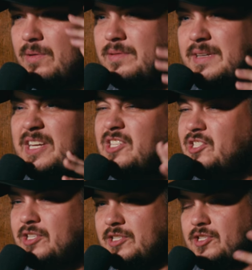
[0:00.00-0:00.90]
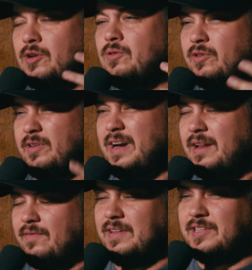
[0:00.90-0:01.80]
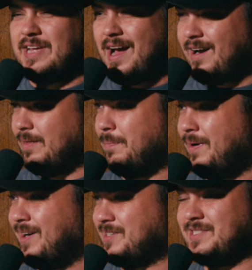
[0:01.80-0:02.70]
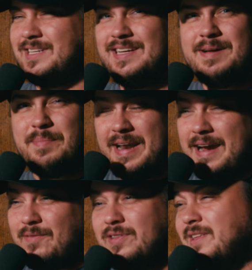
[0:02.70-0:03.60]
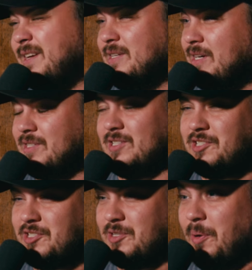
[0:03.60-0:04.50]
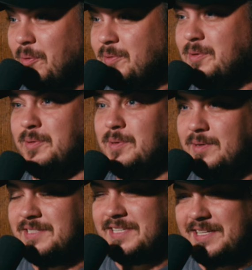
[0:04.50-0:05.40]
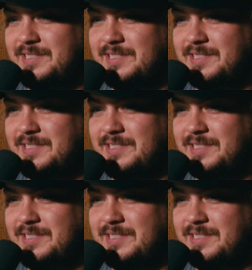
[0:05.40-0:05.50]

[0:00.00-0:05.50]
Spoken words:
he's just so creative and out of the box, but everything he does is so cool. It's like,